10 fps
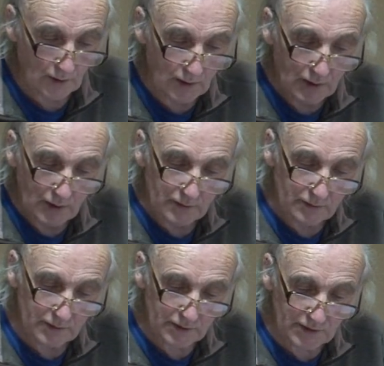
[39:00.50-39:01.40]
uh,
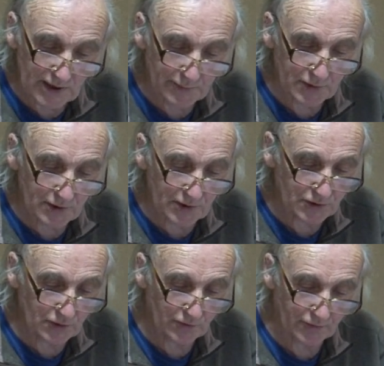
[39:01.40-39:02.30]
the conception is
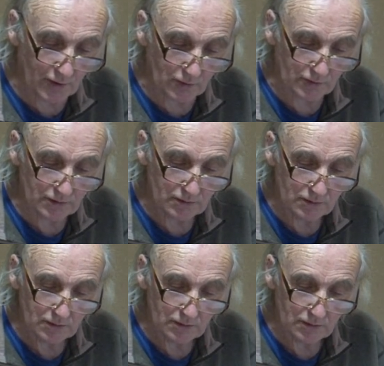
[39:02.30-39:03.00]
twofold.